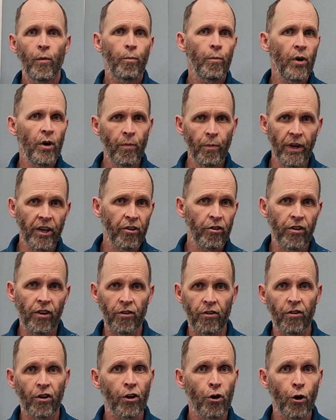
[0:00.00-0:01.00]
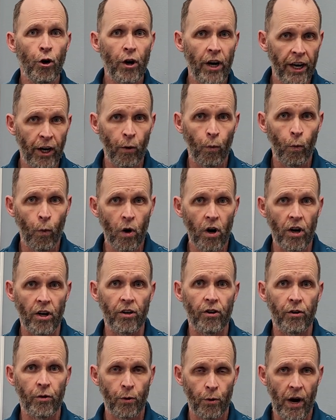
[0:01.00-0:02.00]
movements that's occurring at
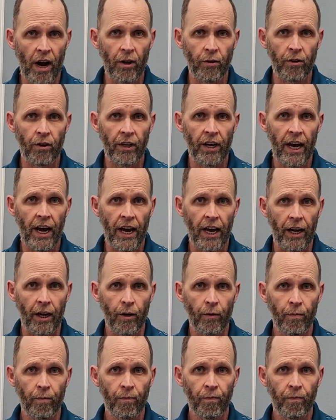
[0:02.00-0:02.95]
work throughout the day.